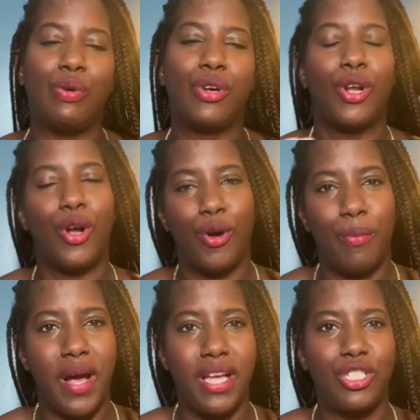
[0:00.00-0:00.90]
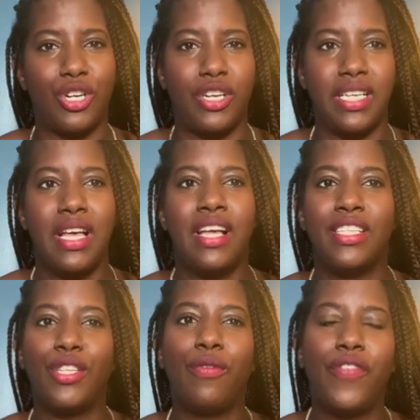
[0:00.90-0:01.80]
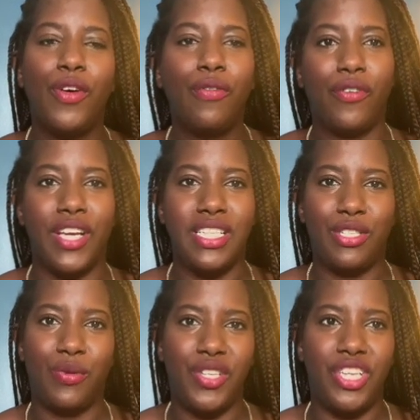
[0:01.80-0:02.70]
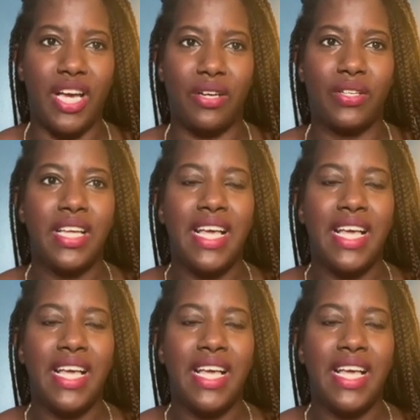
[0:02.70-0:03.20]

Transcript: on your home buying journey, so feel free to reach out.